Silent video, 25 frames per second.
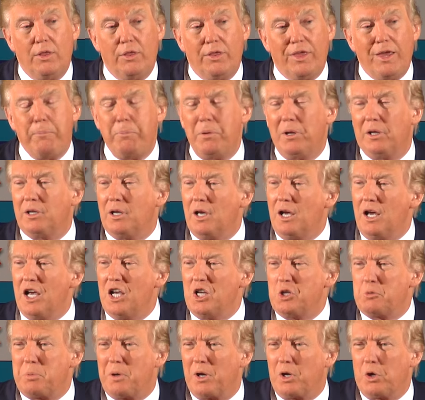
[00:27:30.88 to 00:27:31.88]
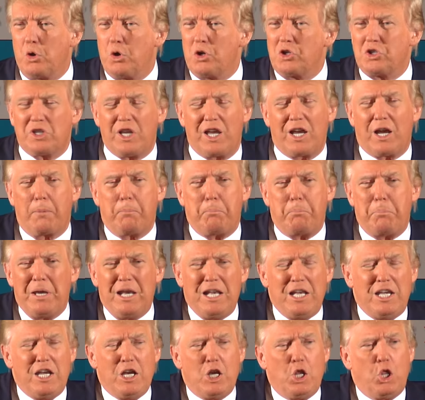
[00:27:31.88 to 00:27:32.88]
They build a hospital, cost like a
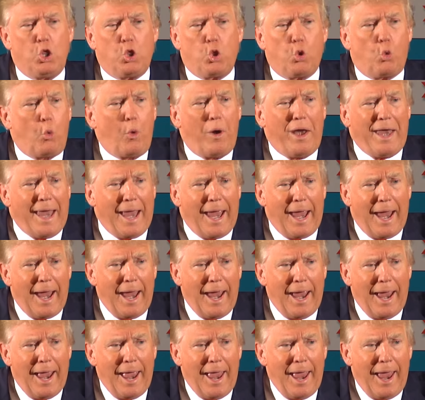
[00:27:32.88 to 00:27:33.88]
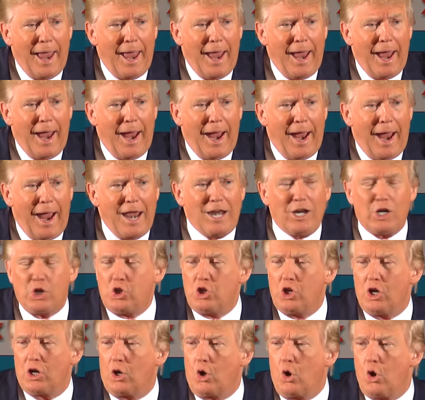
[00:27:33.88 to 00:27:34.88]
billion three, and it
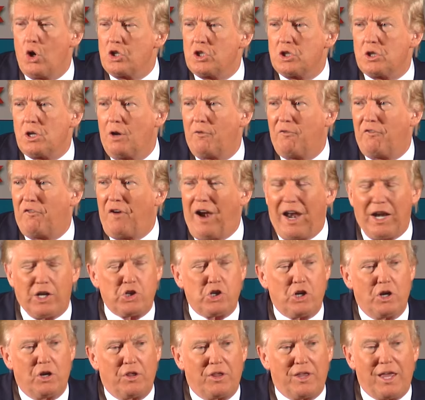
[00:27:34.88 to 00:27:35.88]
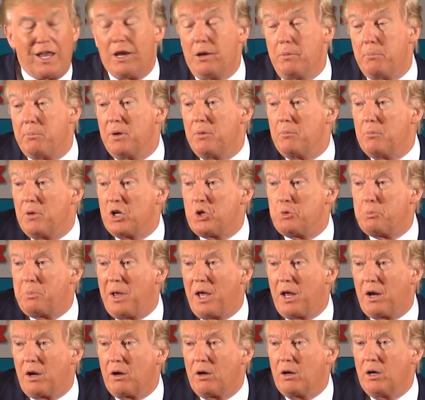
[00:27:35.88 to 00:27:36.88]
should have cost a fraction of that and been much
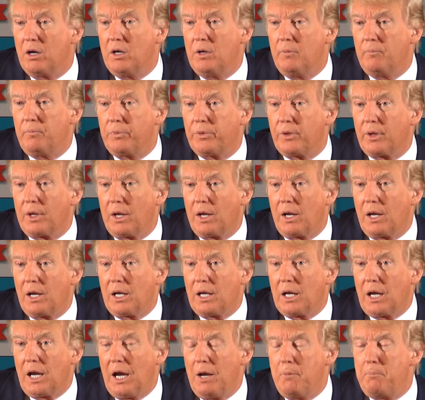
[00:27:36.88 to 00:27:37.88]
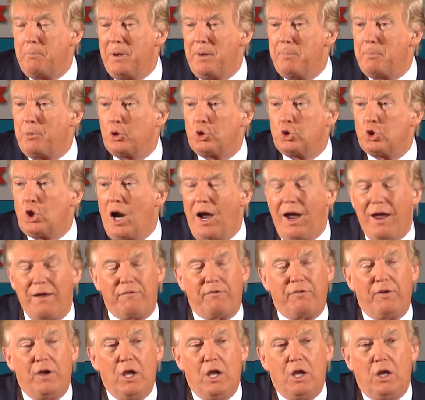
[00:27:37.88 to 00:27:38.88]
better. And people
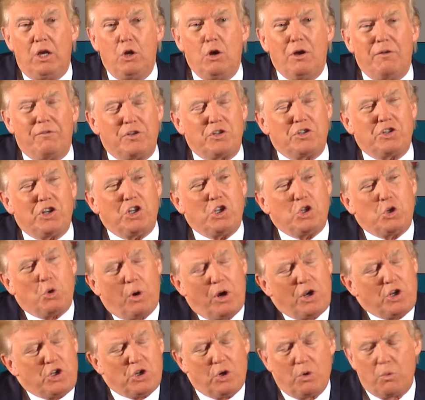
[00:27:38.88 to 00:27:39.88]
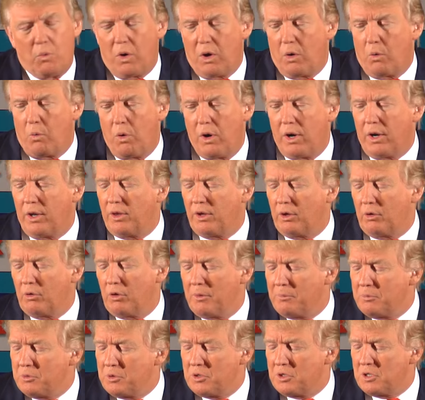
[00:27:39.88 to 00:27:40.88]
drive. You have a situation where one of the
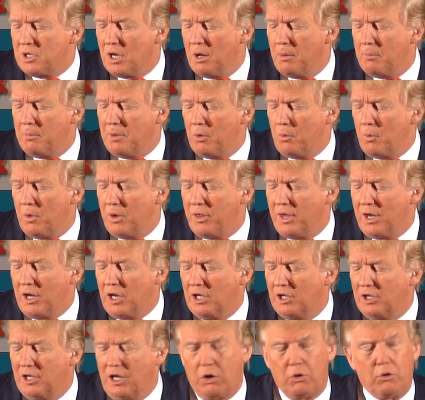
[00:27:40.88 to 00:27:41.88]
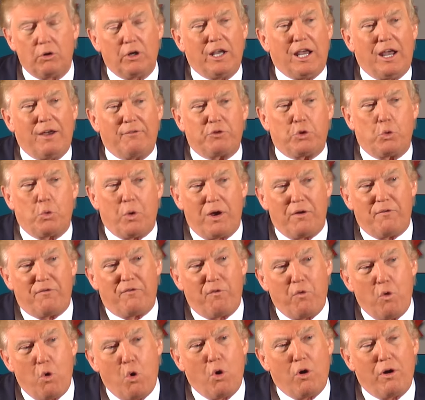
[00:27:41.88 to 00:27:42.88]
groups was telling me where they literally have to wait
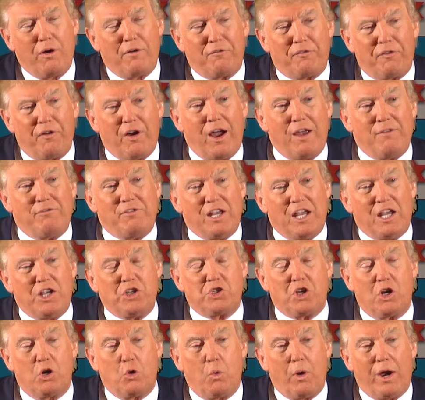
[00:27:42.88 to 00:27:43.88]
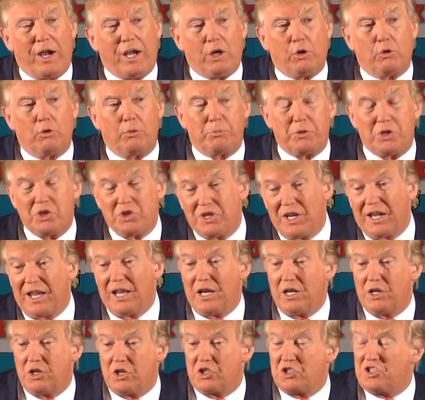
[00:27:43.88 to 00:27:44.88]
four and five days in a waiting room just to
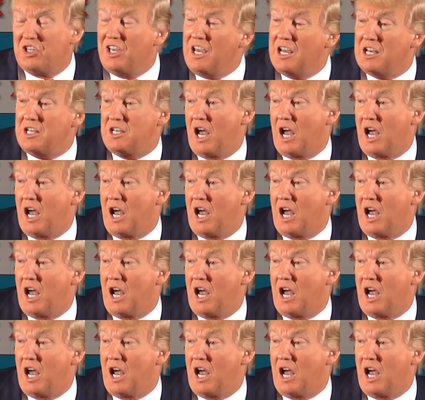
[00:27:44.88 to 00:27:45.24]
get in to see a